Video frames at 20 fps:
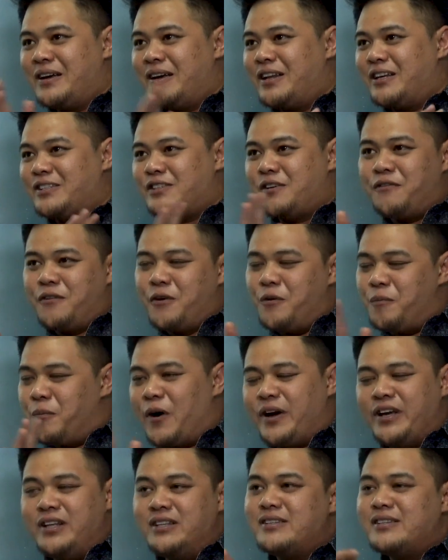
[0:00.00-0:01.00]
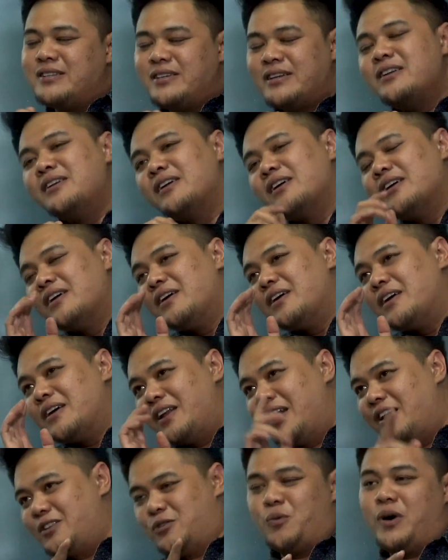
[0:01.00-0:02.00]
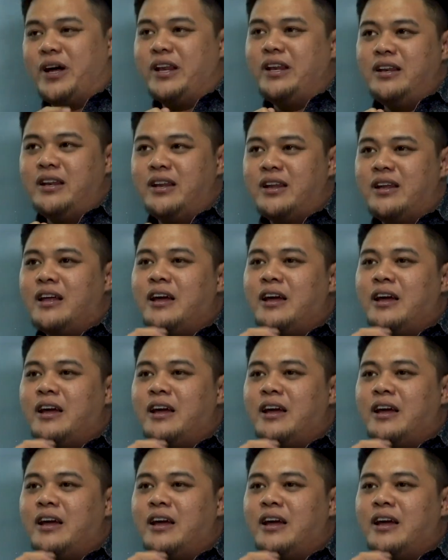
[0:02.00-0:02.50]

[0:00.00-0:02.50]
Okay, there's a few points. That's one.